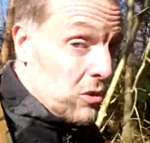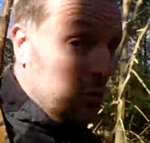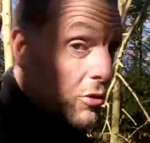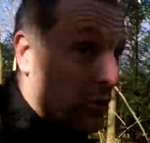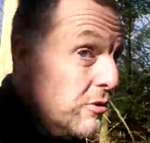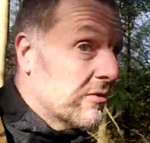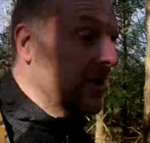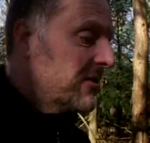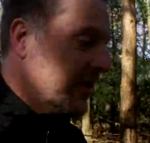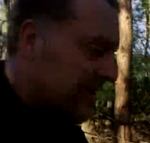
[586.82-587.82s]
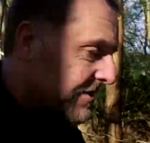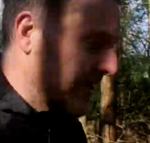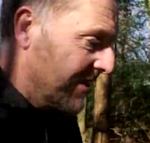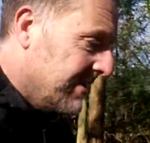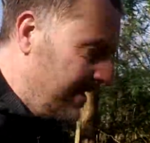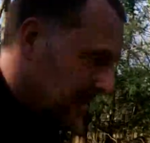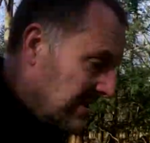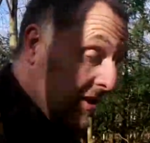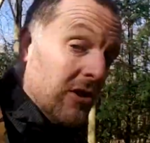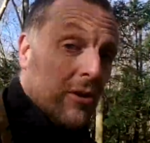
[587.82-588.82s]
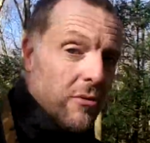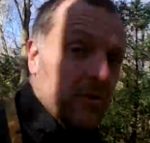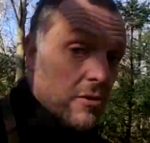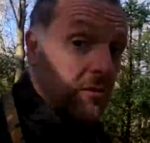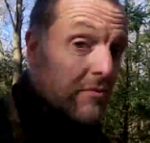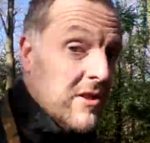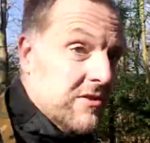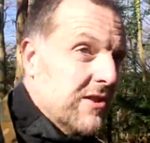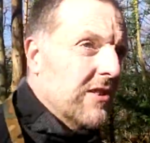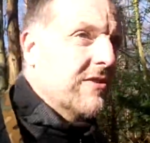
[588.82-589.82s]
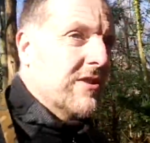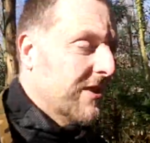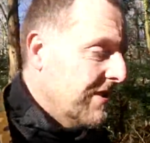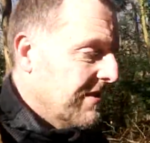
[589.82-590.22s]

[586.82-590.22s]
you do your research. You do your research.